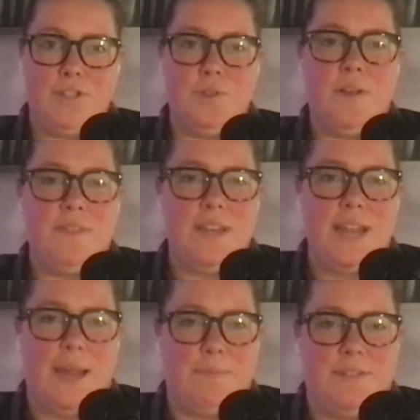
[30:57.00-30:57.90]
do love the
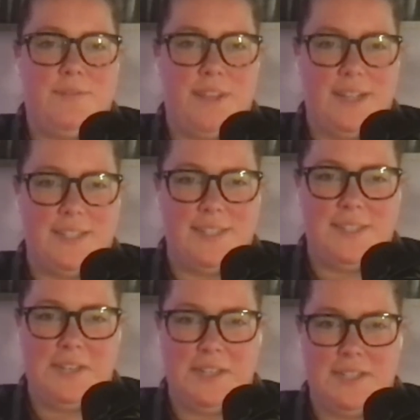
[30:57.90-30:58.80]
names of things in
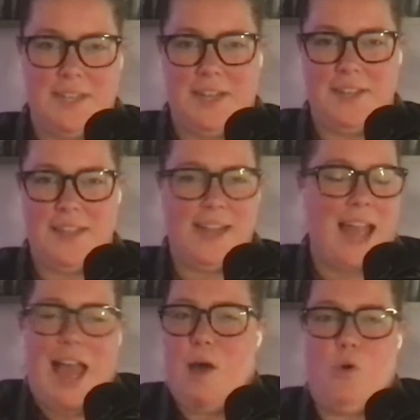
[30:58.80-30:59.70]
D&D,
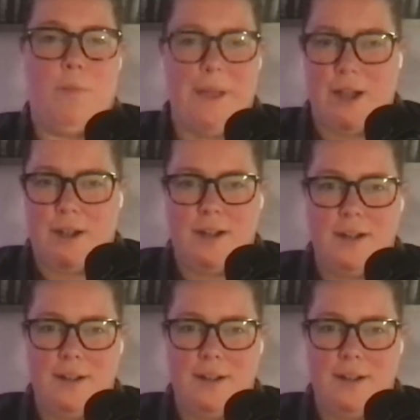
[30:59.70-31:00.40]
like Owlbear.